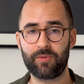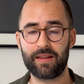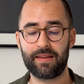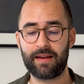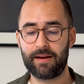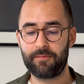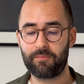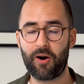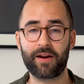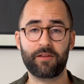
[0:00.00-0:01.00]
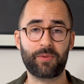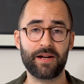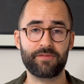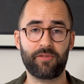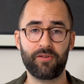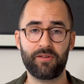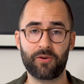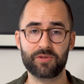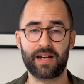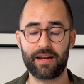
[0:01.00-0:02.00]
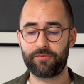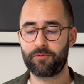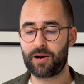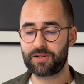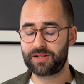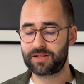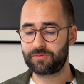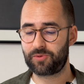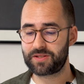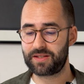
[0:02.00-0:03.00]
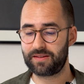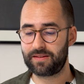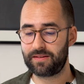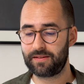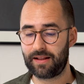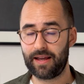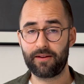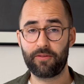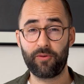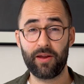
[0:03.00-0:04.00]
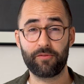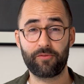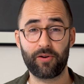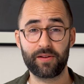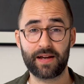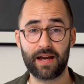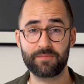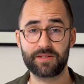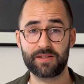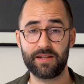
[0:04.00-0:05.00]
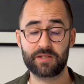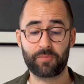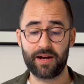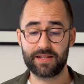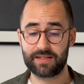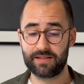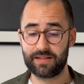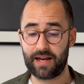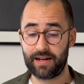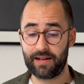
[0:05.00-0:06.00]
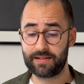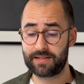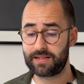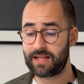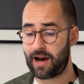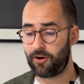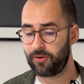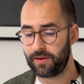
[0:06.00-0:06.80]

when the market price for those kind of watches wasn't like 3 or 4 times its price that it is now.